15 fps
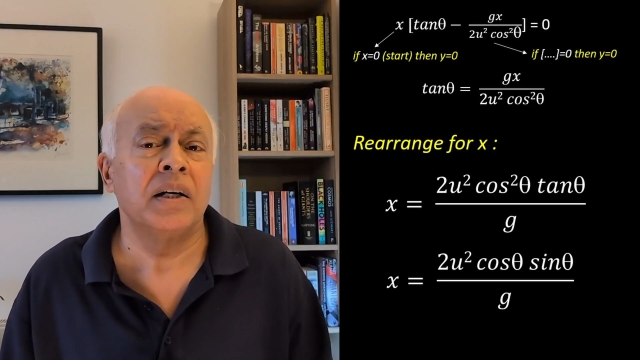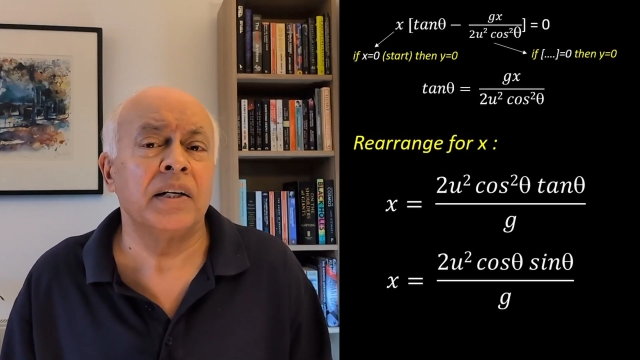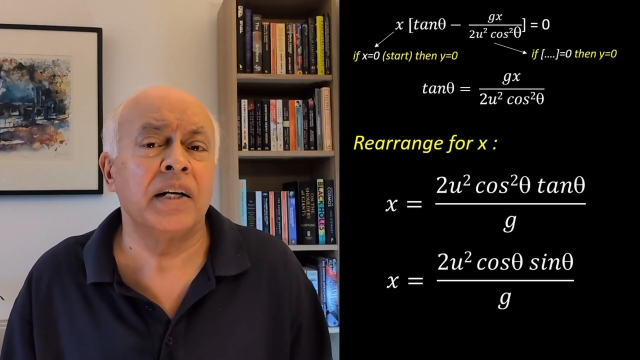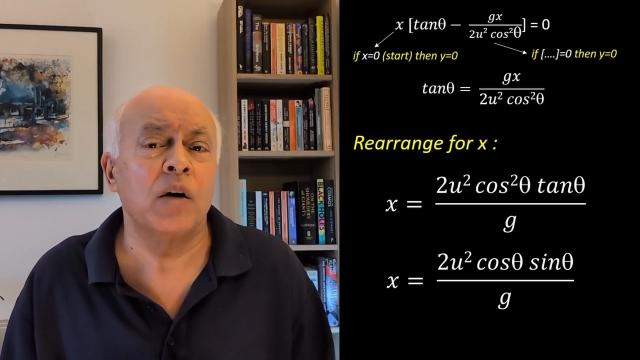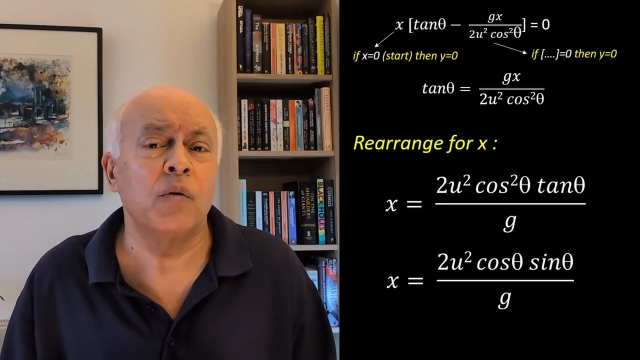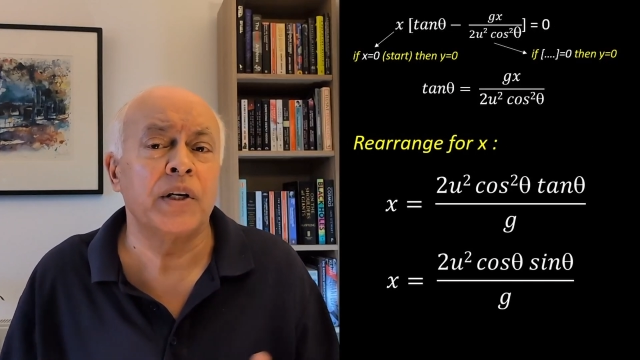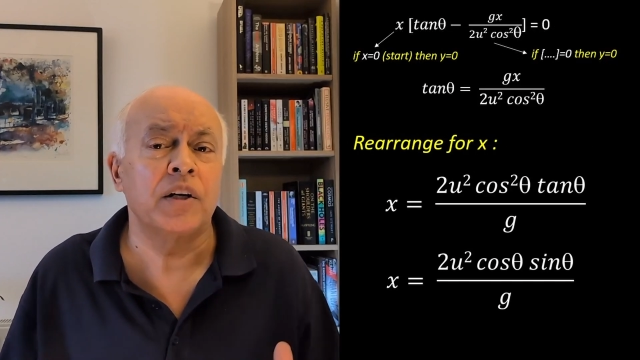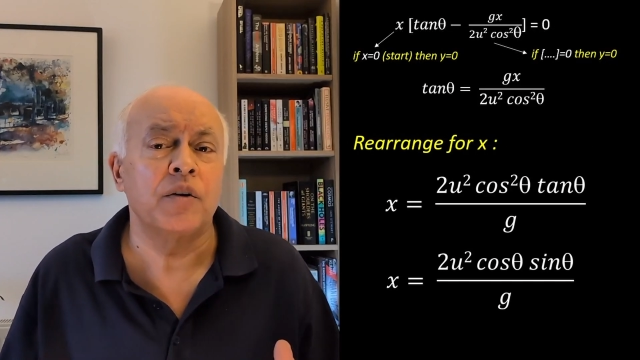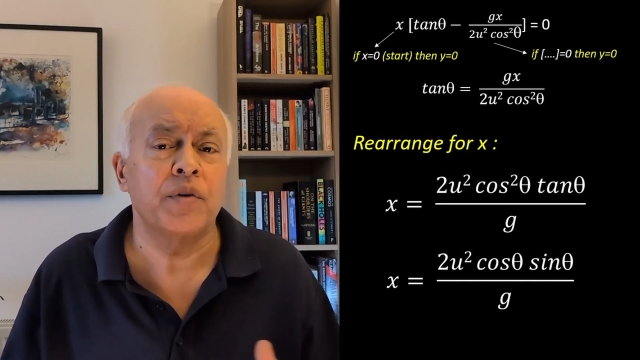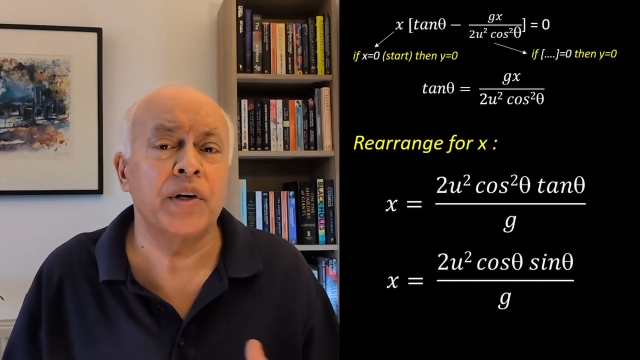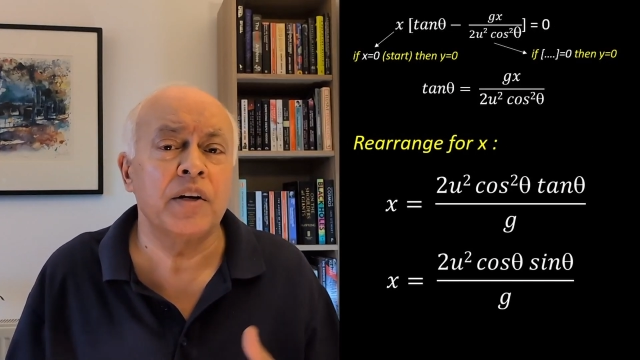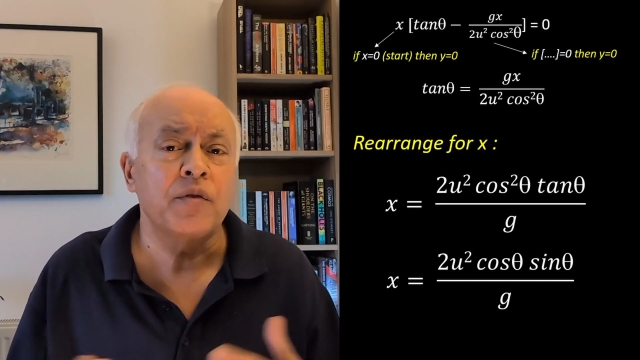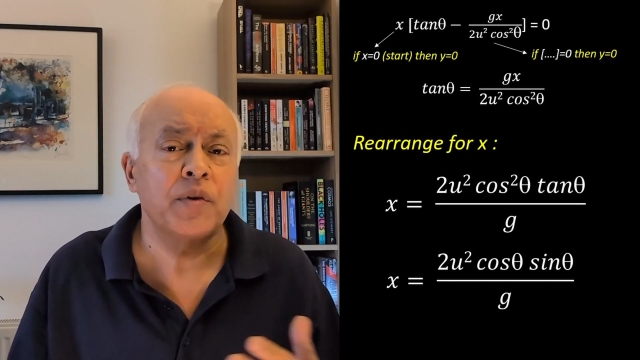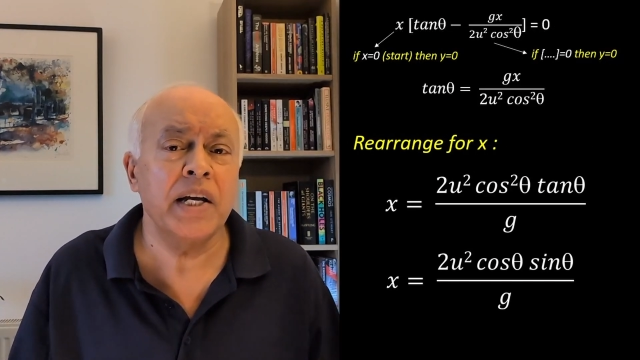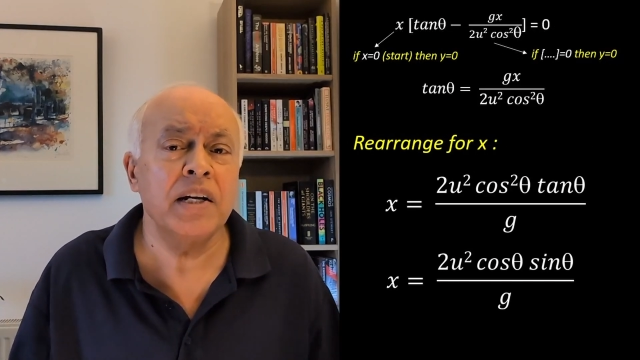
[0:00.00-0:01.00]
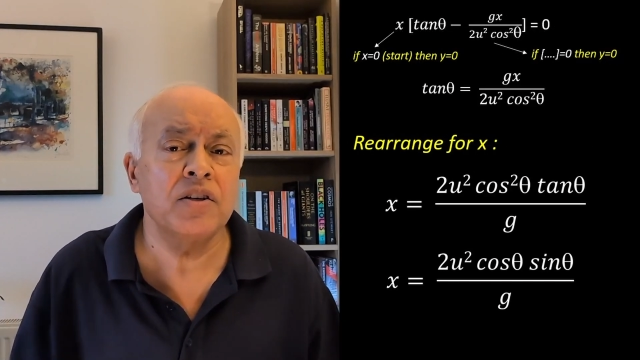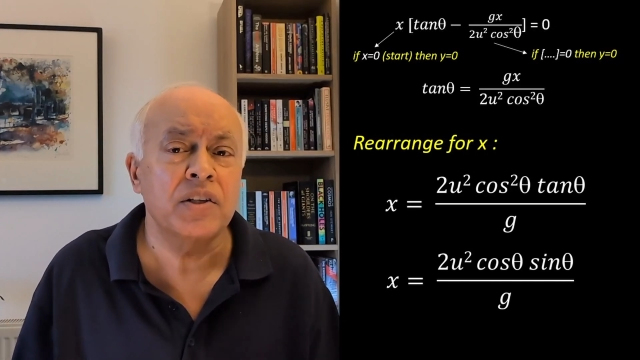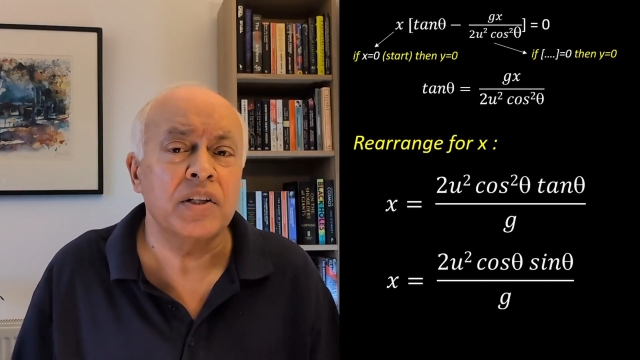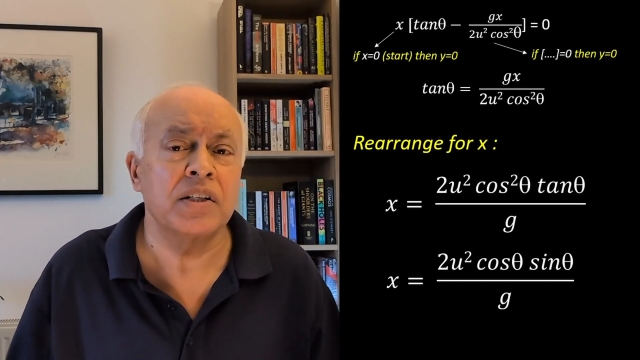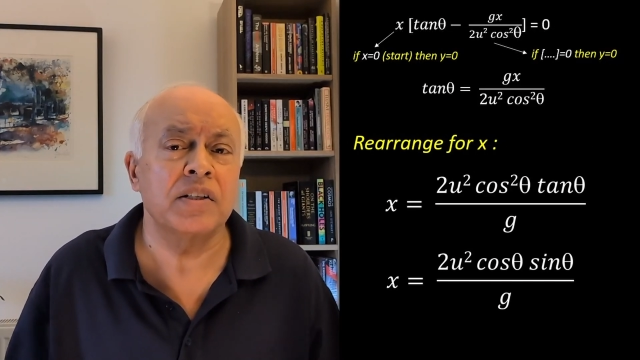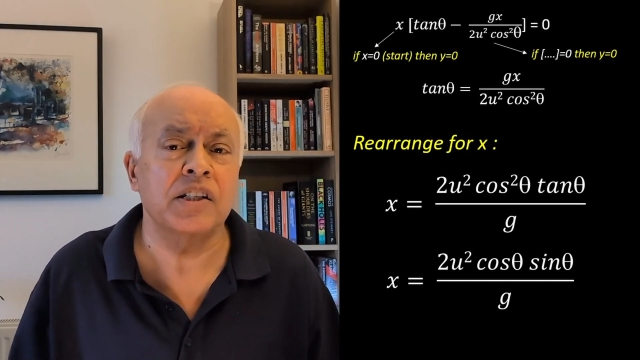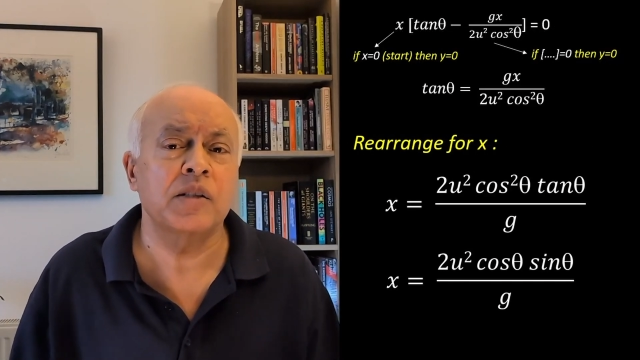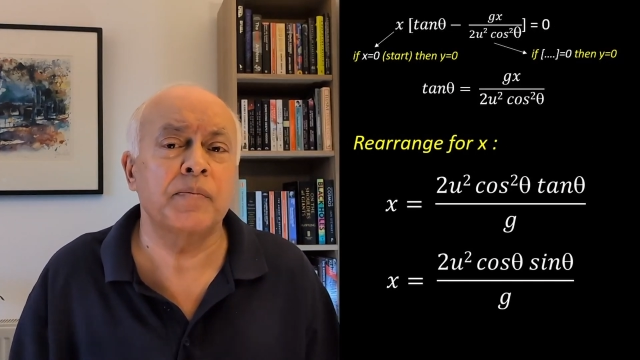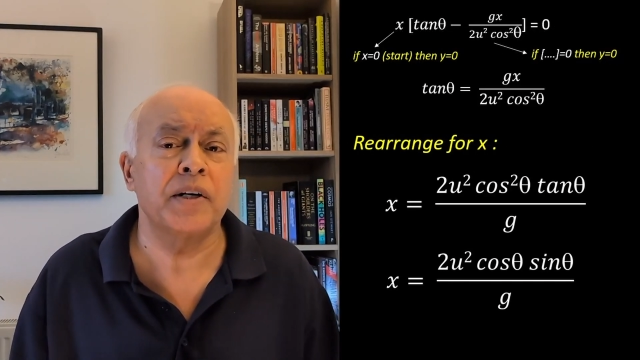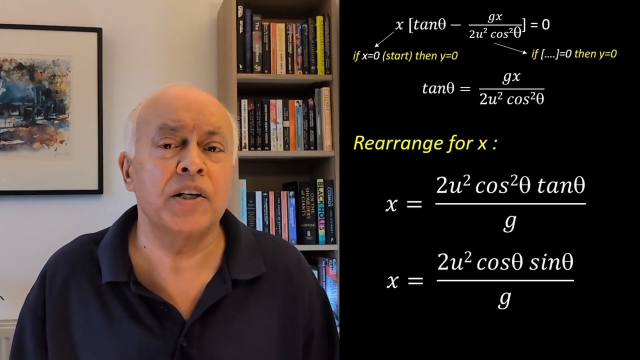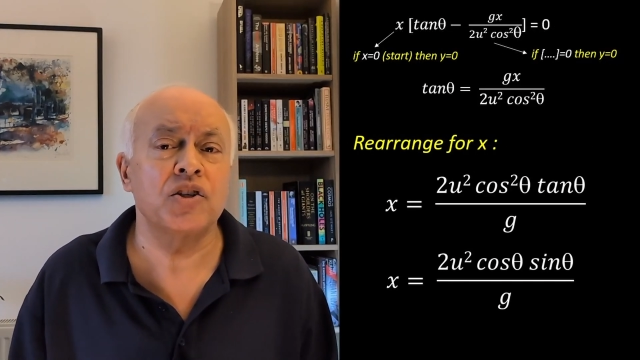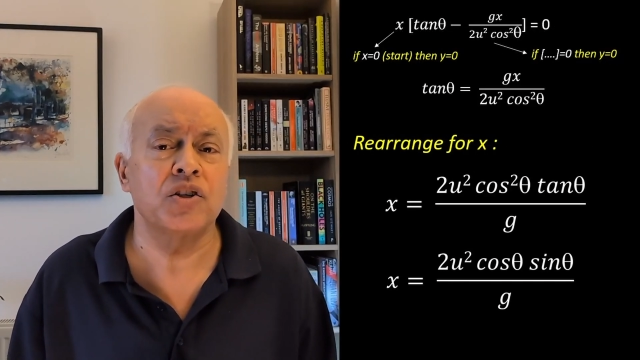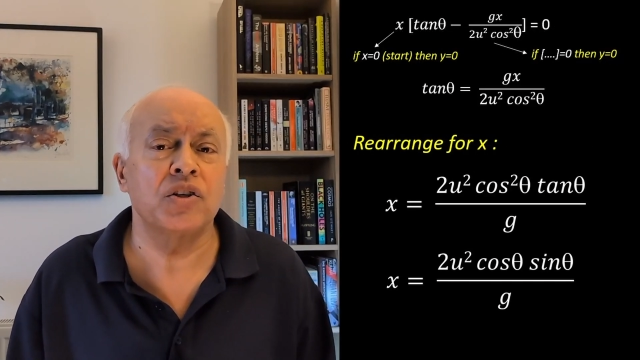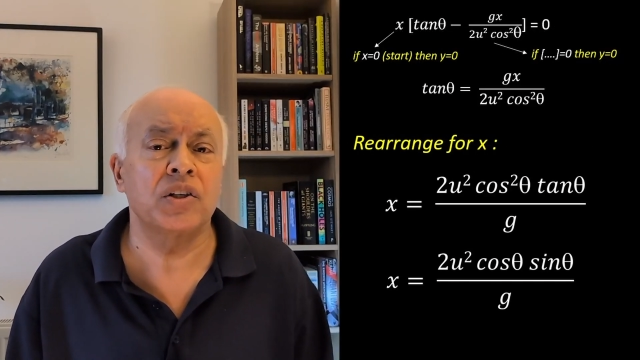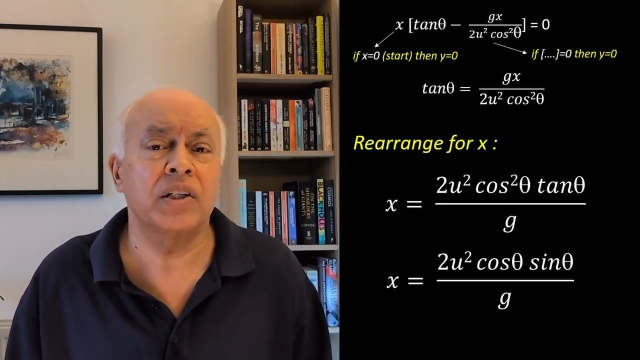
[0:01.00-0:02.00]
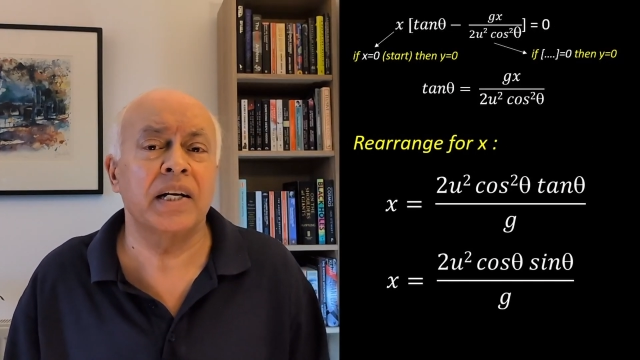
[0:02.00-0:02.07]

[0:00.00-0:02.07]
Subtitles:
Now we can rearrange this expression to